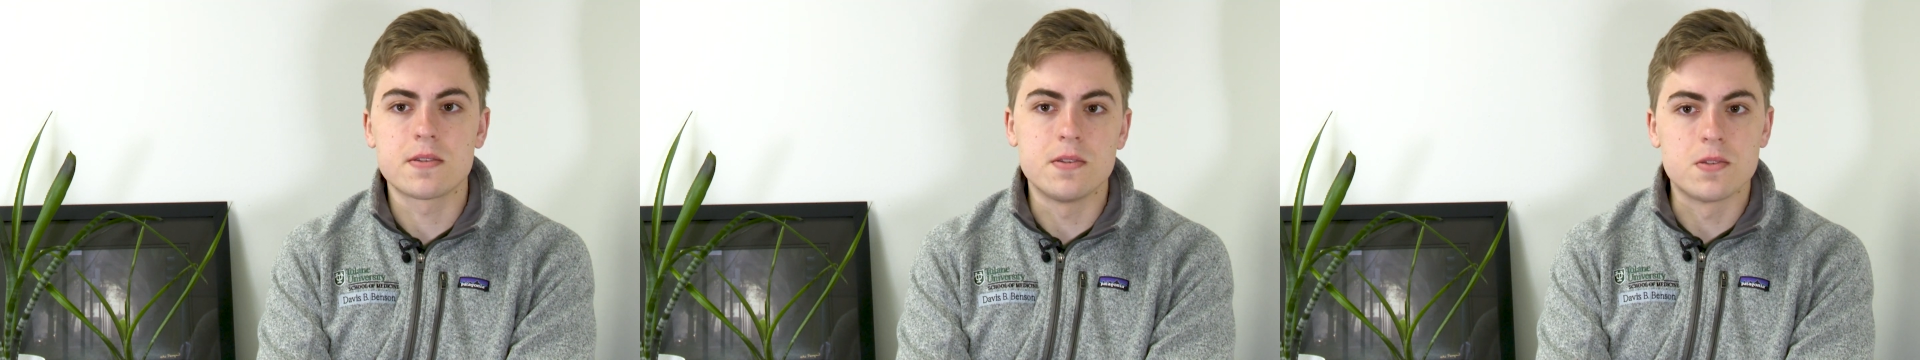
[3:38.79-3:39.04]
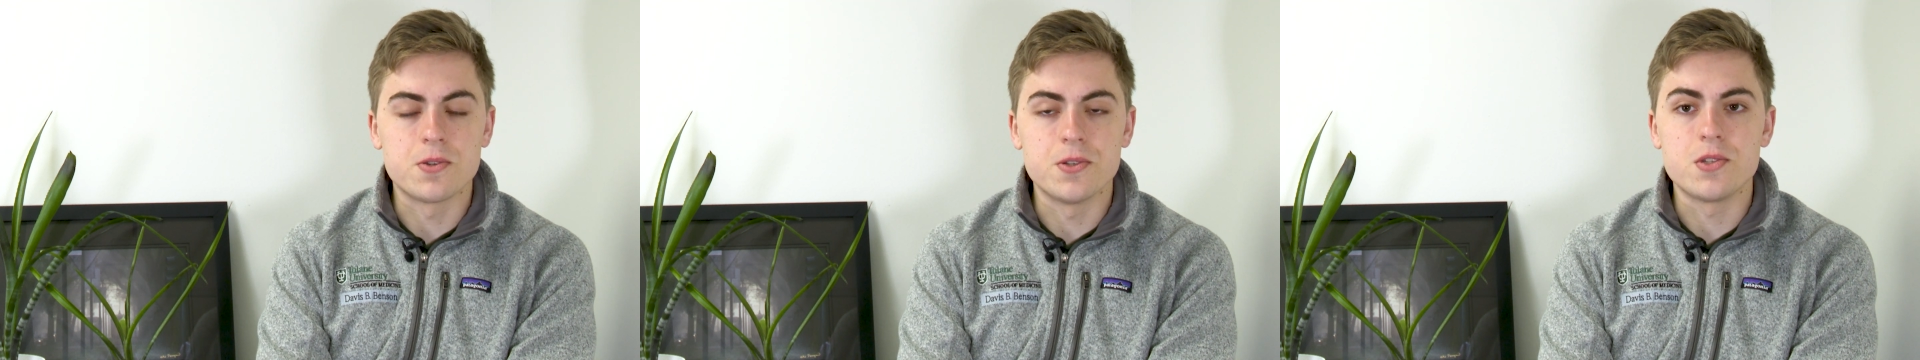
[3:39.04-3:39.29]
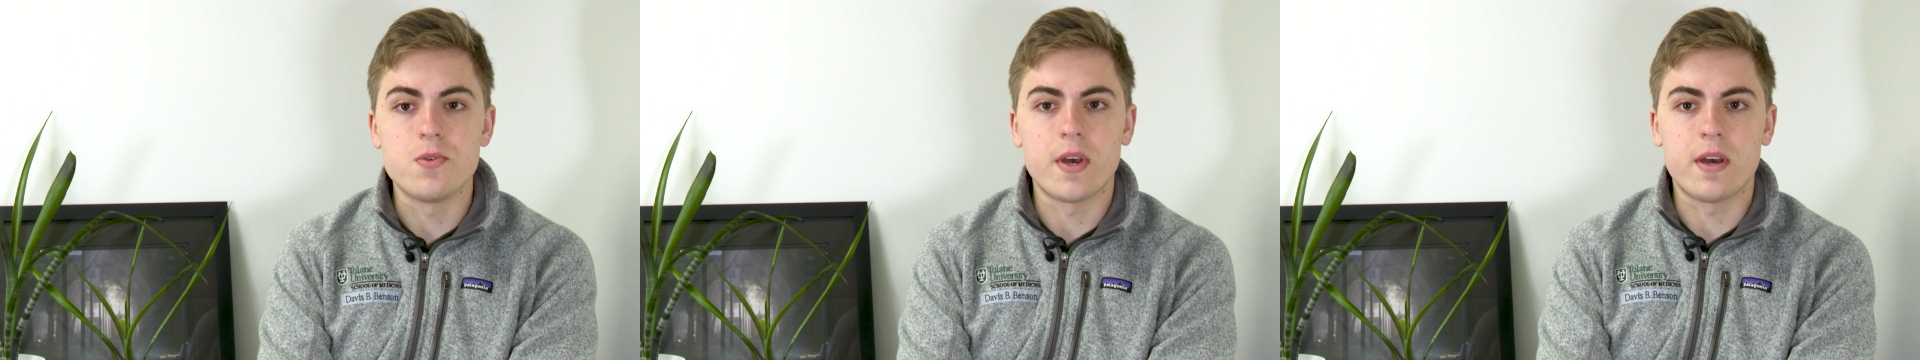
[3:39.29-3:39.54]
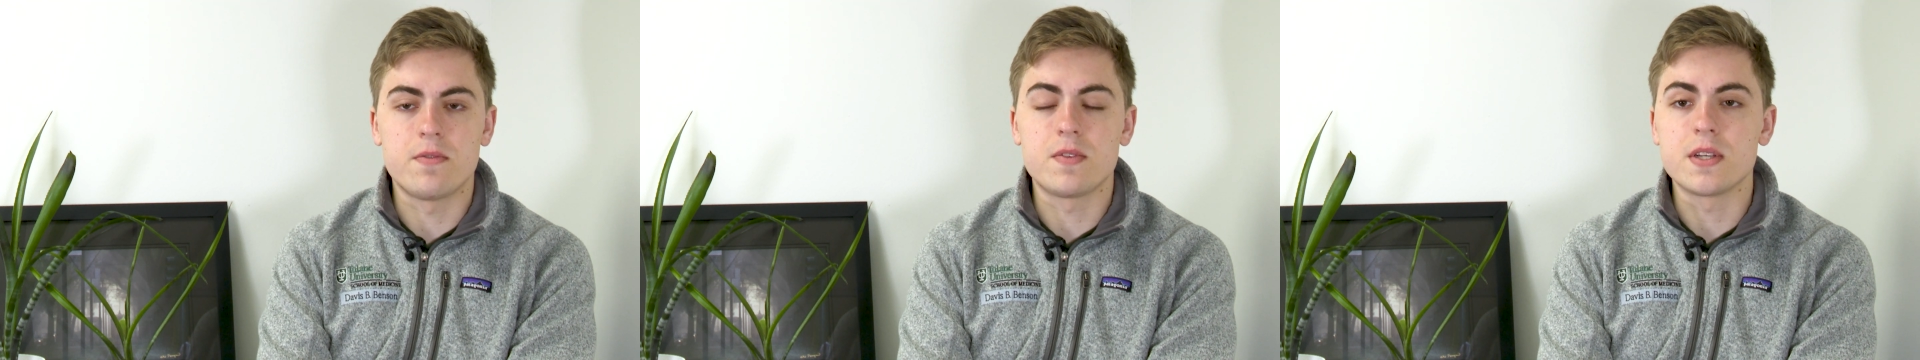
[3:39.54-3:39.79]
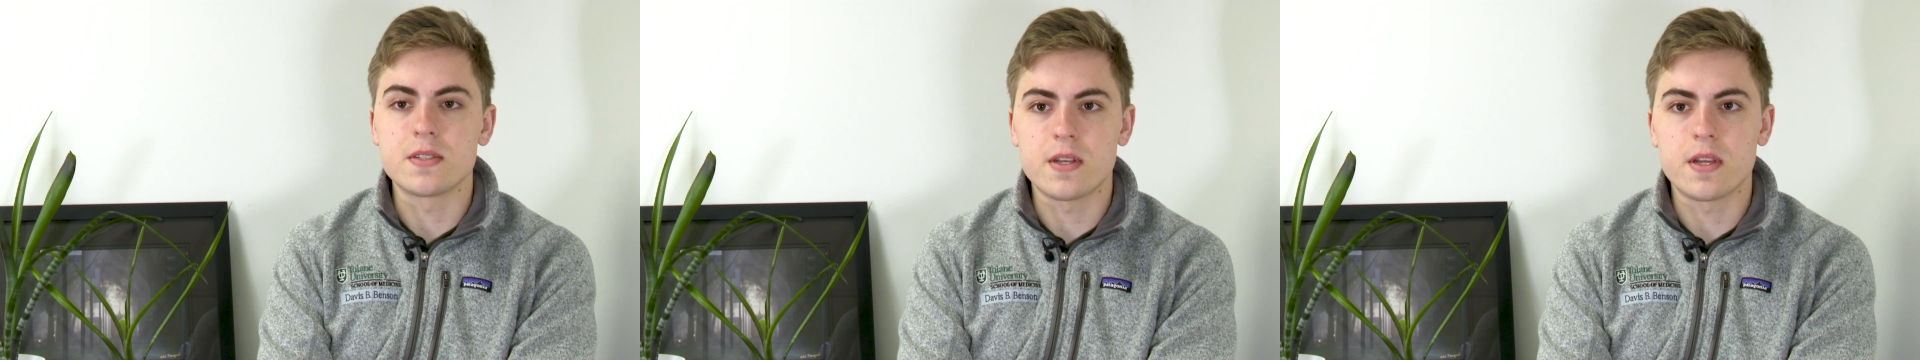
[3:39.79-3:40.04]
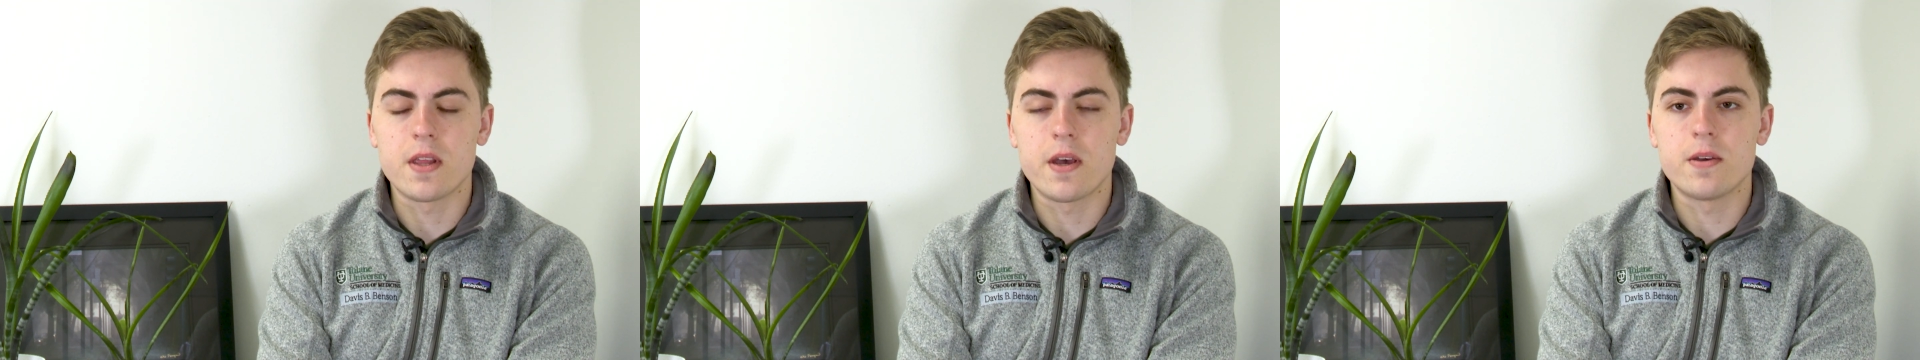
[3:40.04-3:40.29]
concerns you have, things
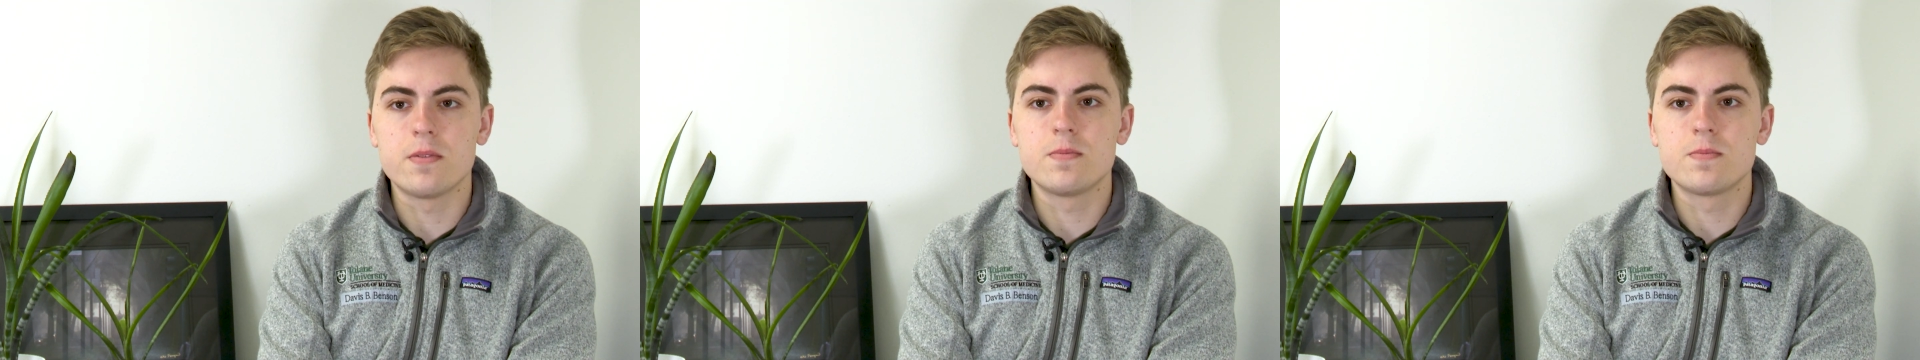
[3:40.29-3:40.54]
like that.